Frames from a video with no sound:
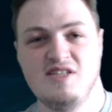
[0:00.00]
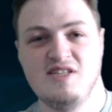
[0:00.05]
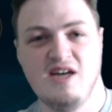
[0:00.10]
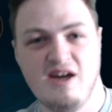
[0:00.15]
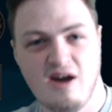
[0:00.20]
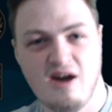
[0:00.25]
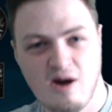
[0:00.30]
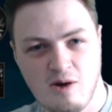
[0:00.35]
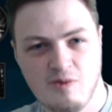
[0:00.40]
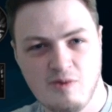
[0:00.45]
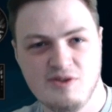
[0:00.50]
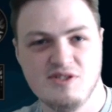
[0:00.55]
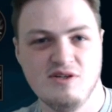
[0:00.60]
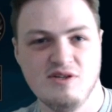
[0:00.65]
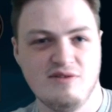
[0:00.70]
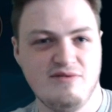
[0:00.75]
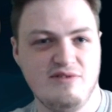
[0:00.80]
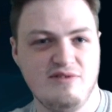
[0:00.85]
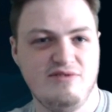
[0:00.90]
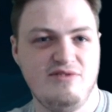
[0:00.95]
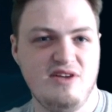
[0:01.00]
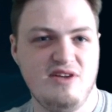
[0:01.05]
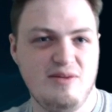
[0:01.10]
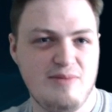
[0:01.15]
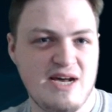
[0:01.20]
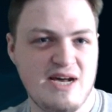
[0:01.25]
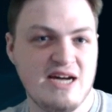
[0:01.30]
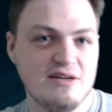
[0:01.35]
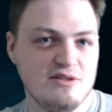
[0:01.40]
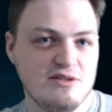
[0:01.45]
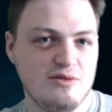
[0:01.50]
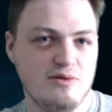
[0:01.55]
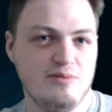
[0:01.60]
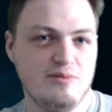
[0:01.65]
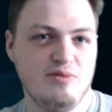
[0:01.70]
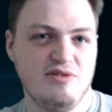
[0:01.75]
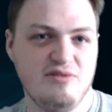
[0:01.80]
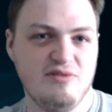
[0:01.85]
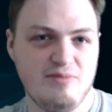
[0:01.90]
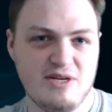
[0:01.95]
I always look for feedback to
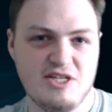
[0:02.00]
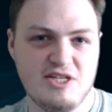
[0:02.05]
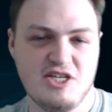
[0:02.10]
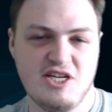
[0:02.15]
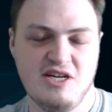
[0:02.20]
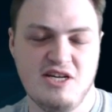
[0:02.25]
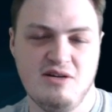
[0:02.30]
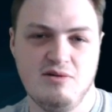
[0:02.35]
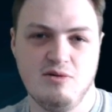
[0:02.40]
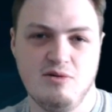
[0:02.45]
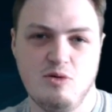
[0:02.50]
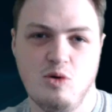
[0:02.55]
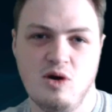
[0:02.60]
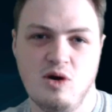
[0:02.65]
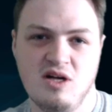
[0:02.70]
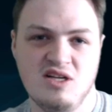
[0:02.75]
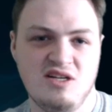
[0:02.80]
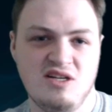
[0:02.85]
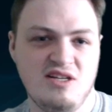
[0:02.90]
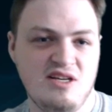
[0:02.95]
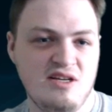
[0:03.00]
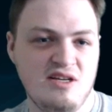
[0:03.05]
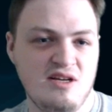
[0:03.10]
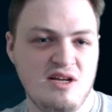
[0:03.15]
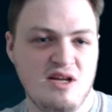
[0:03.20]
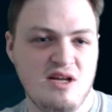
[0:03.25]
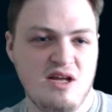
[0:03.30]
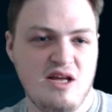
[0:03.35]
improve my channel quality.